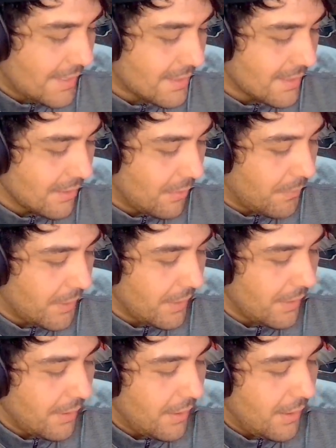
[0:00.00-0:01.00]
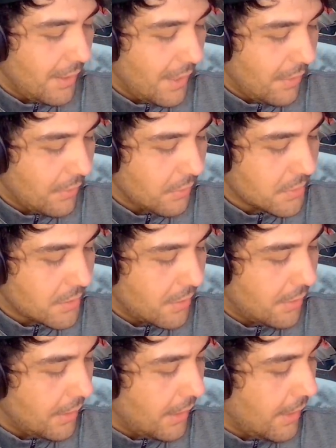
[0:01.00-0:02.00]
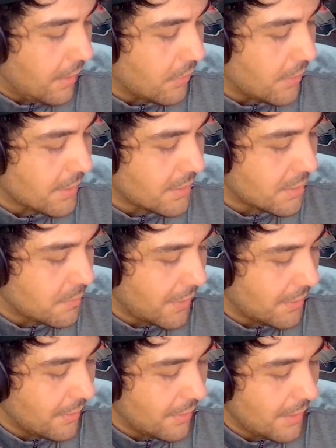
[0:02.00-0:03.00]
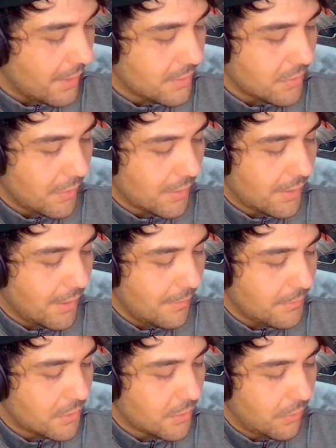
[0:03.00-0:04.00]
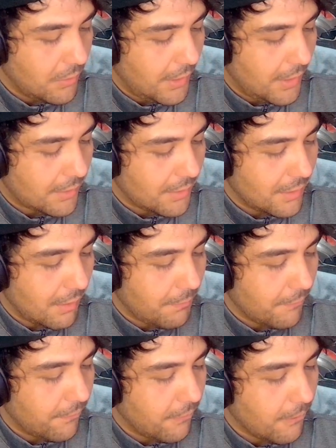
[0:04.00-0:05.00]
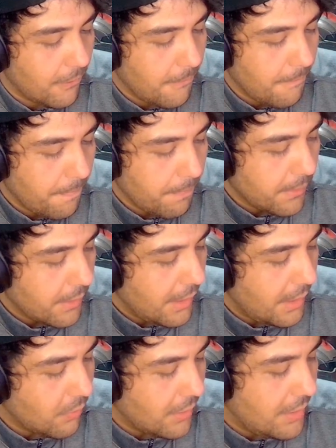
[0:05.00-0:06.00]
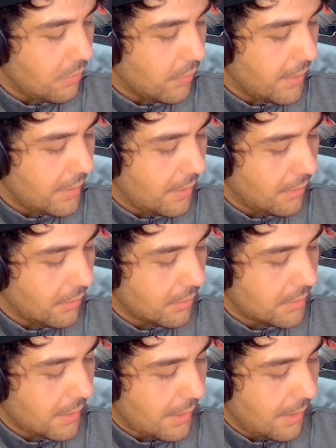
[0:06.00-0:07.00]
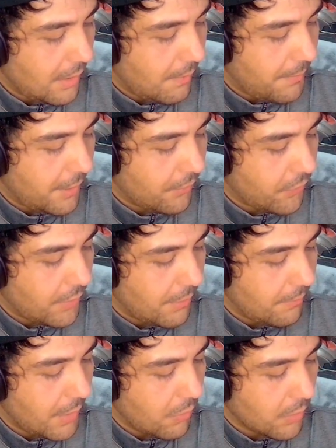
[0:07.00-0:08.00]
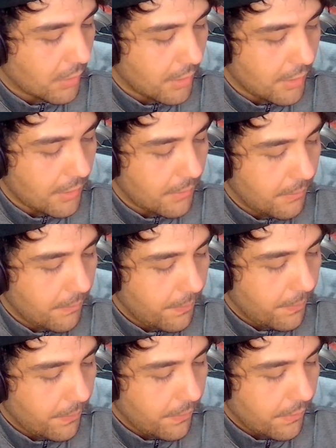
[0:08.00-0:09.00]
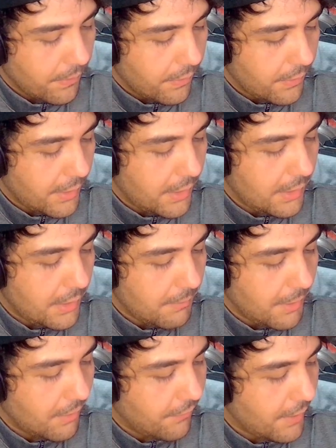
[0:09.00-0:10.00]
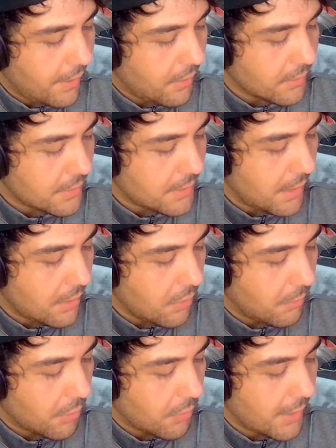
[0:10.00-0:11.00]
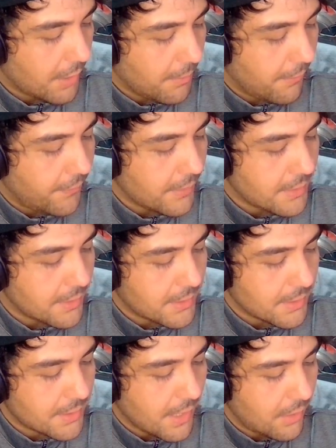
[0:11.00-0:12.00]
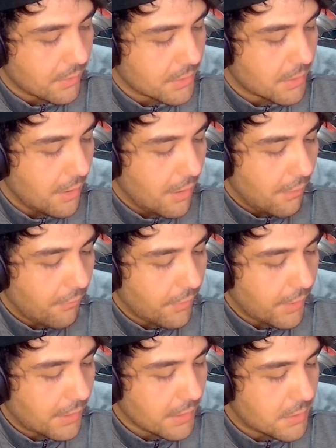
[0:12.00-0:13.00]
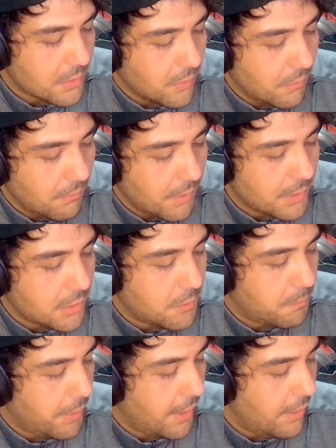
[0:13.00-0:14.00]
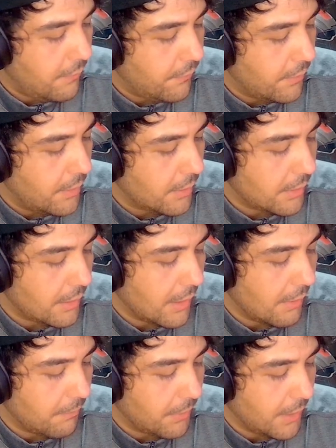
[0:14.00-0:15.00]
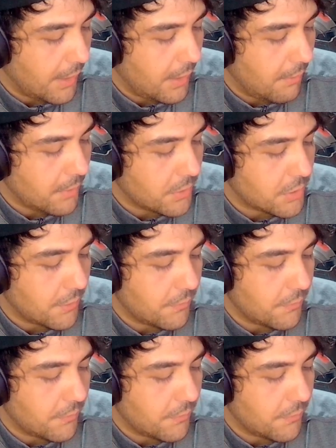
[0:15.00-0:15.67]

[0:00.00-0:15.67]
little bit, now he was thoroughly angry and suspected the guests who had come so late the night before. And when he went and looked about for them, they were gone. Then he made a vow to take no more ragamuffins into his house, for they consume much, pay for nothing, and play mischief.